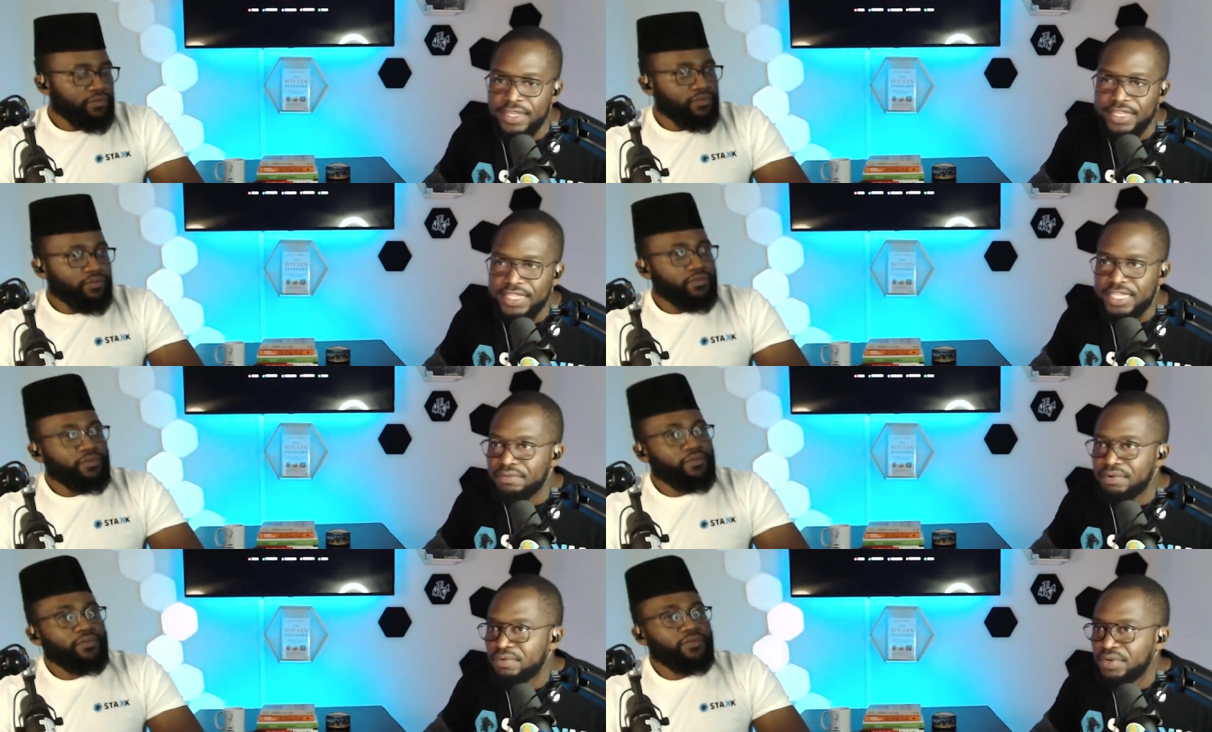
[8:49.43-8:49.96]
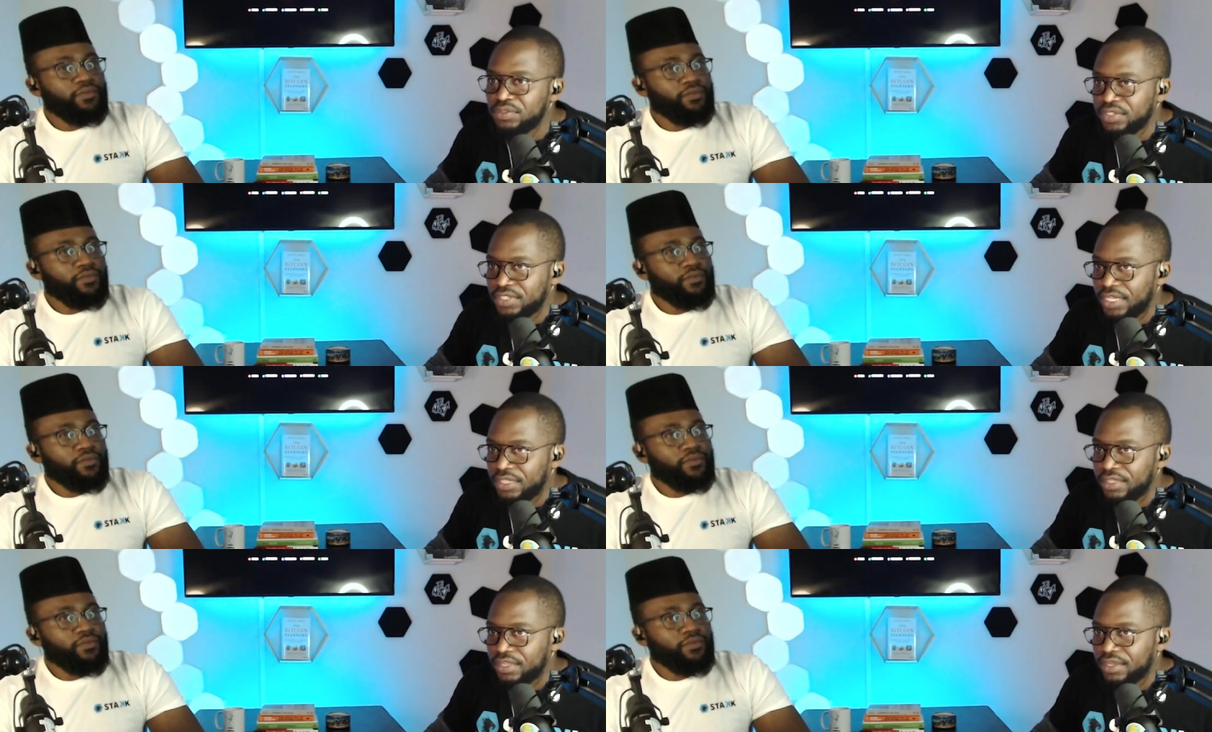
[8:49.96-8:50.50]
Speaker 1: He never went to
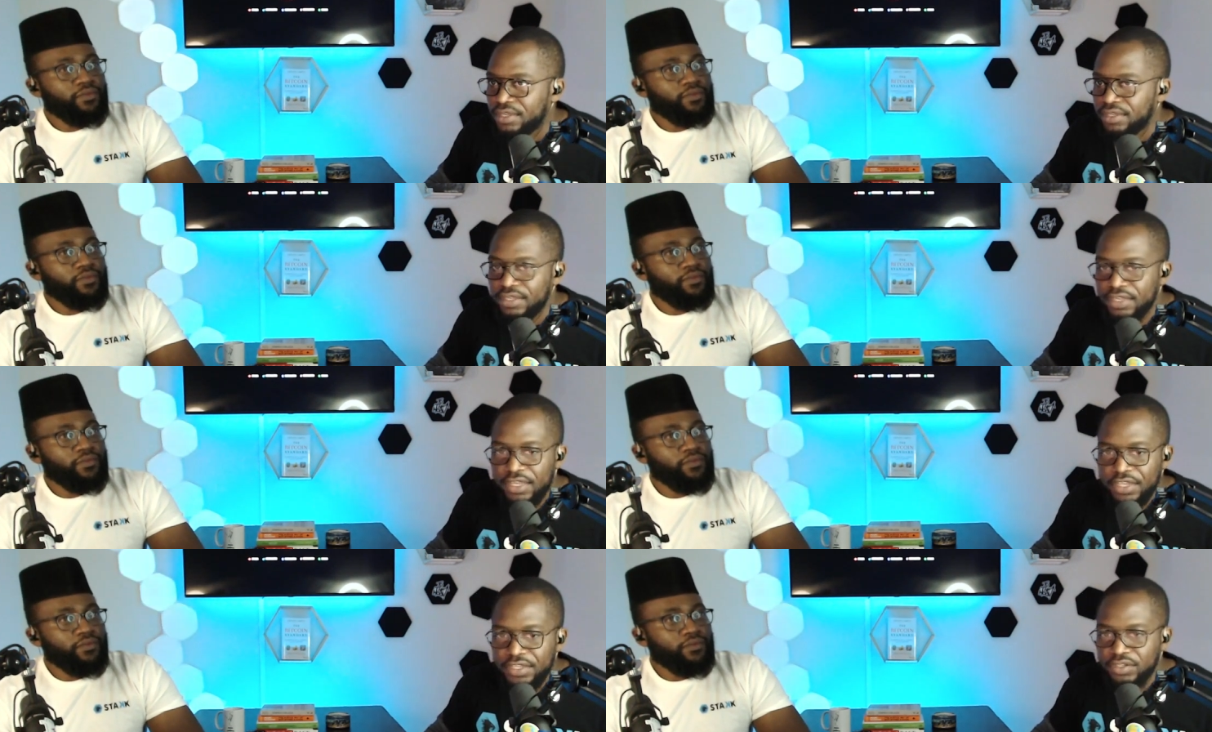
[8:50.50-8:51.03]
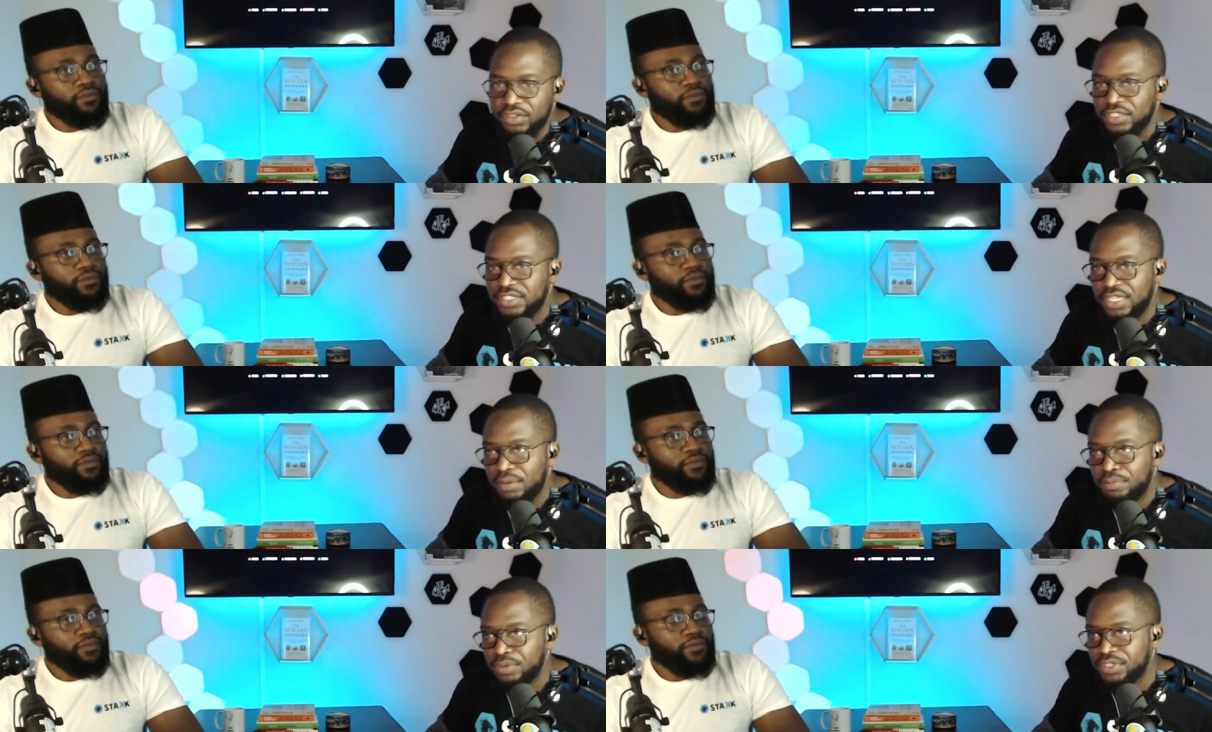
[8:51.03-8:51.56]
ten K, so it's
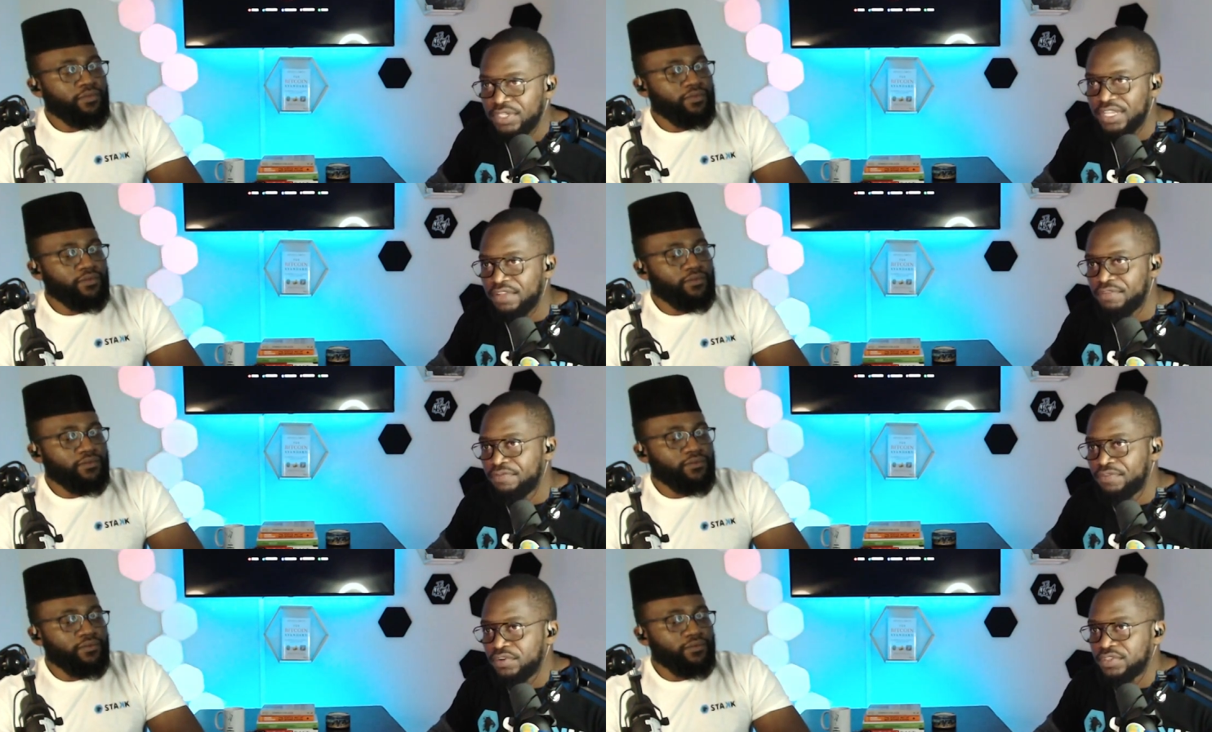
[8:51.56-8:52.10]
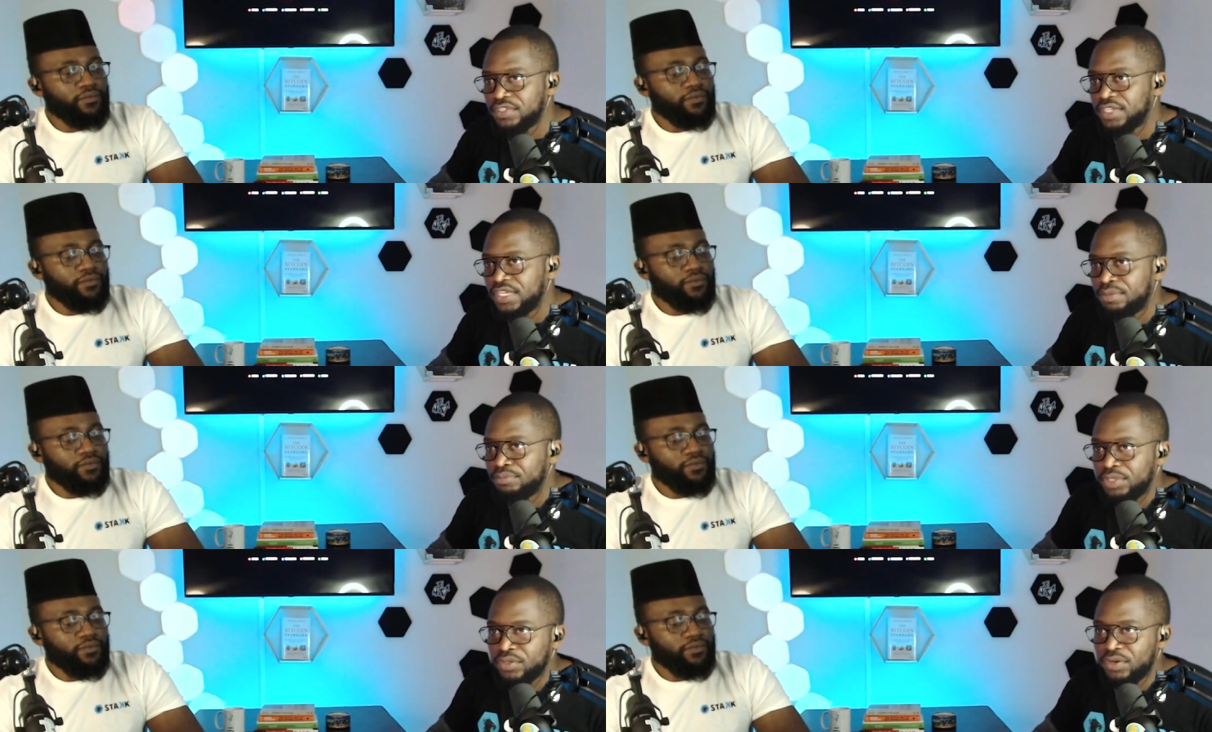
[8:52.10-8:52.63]
now pushing that forward to say
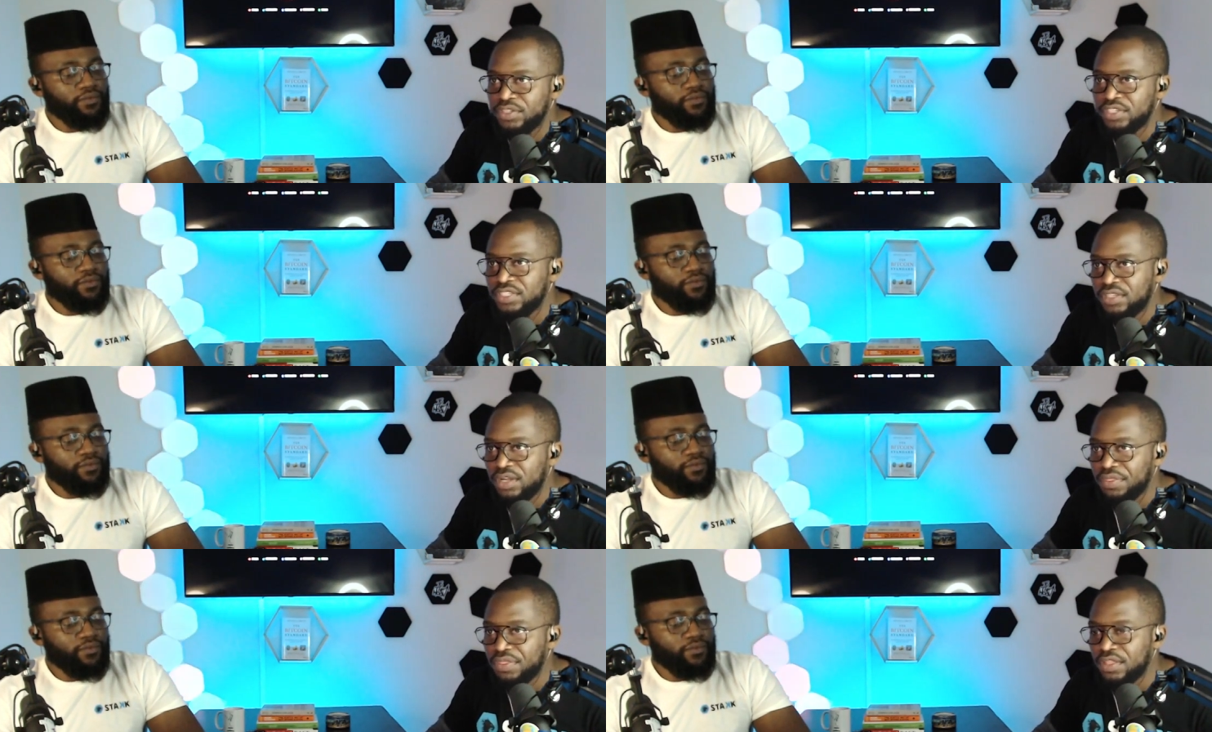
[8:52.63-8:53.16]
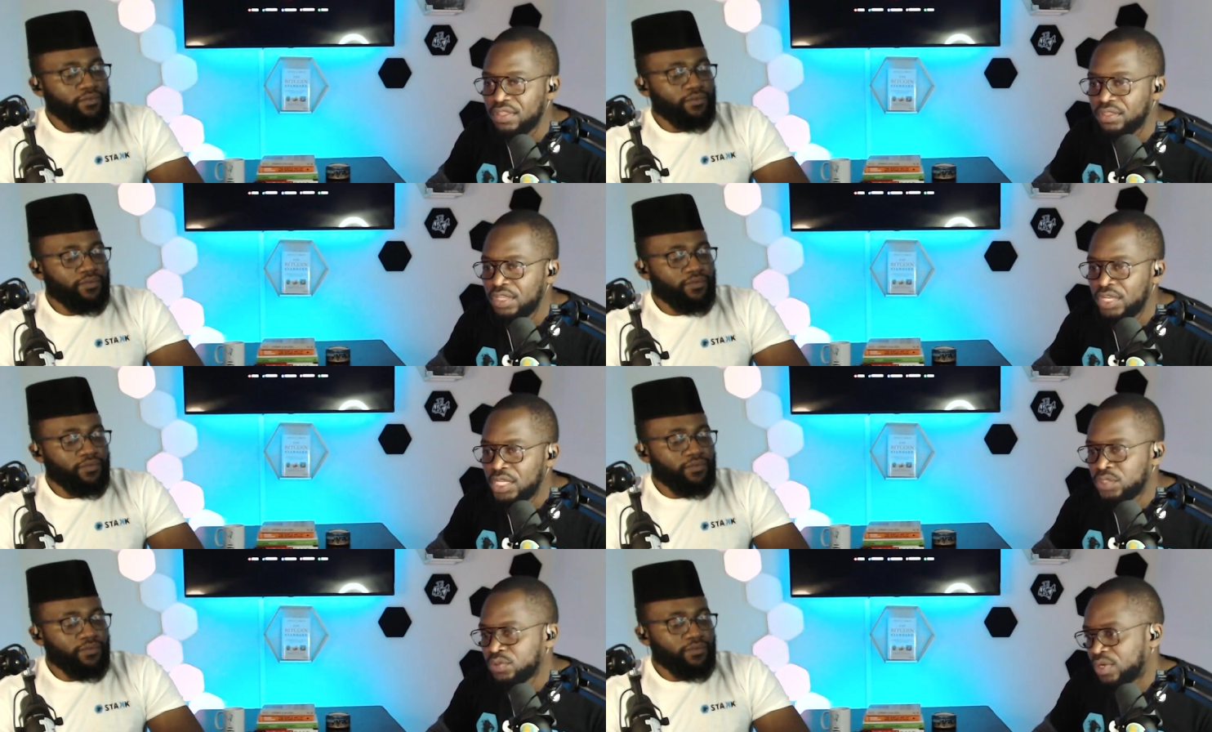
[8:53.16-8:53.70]
Bitcoin is nothing
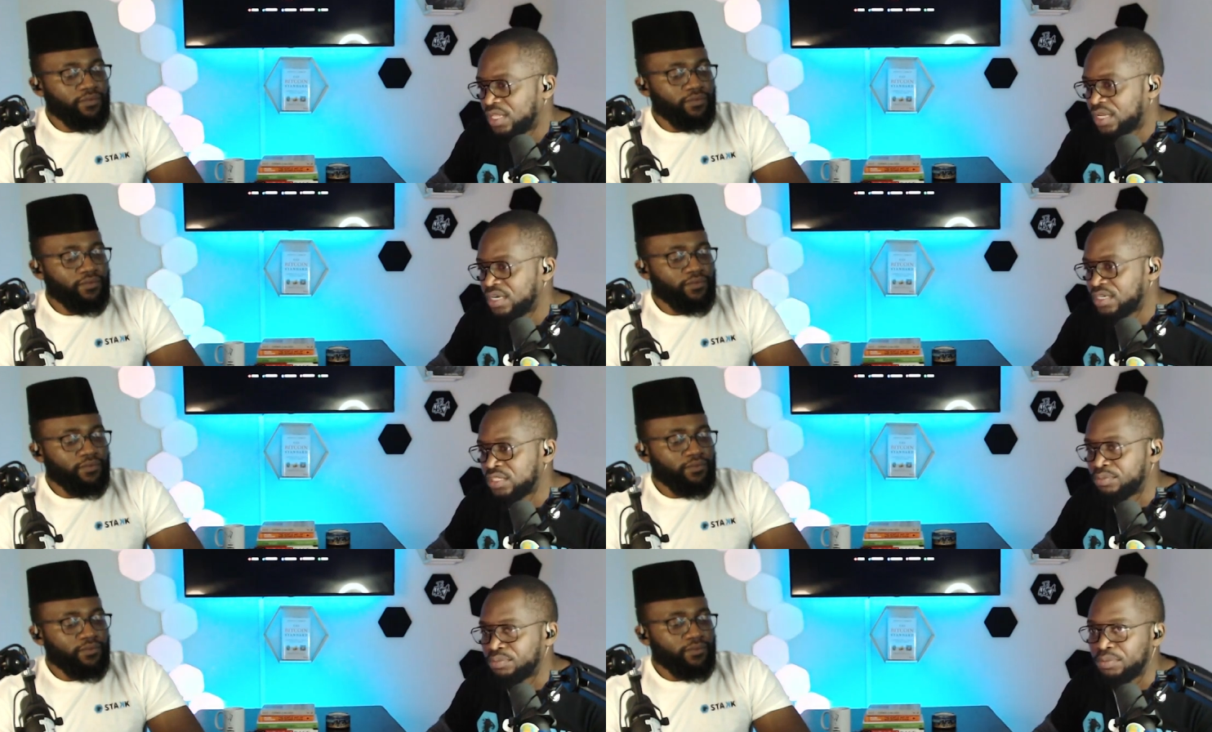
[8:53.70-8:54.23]
to allow it to,